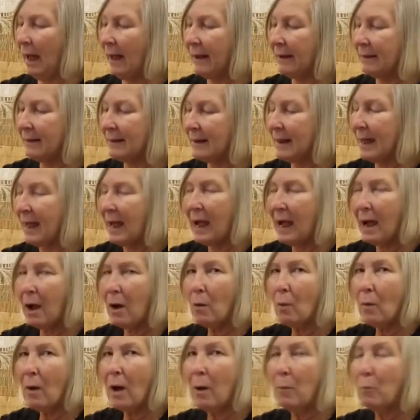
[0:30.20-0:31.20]

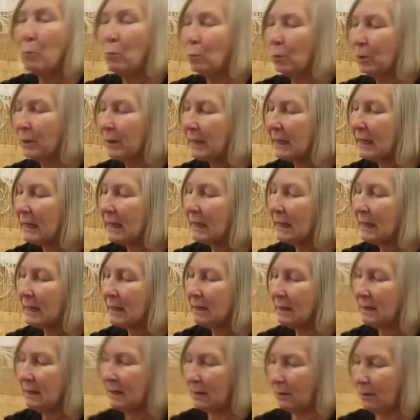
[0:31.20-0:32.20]
Now I'm looking in
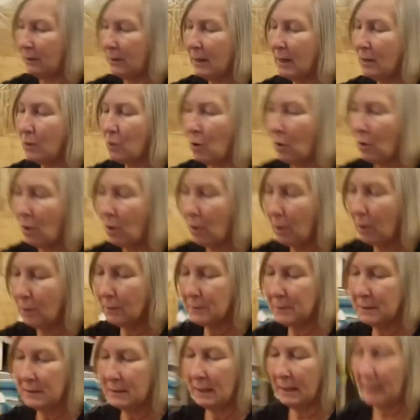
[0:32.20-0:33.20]
an area
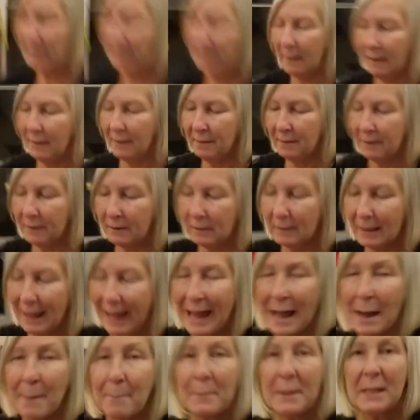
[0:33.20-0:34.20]
called the
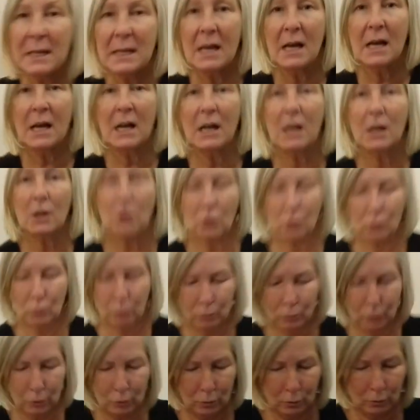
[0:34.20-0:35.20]
lamina
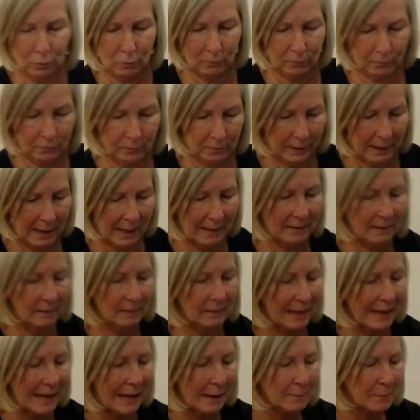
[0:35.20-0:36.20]
groove. And the
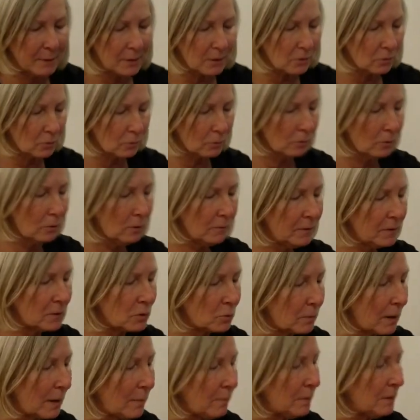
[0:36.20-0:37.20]
lamina groove is
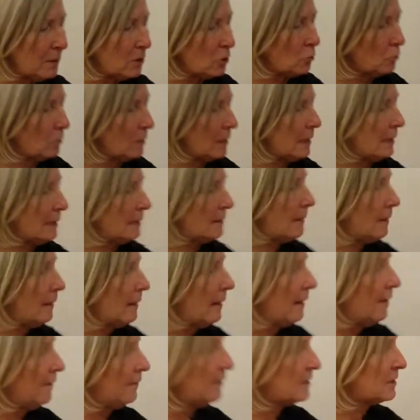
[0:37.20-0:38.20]
right between the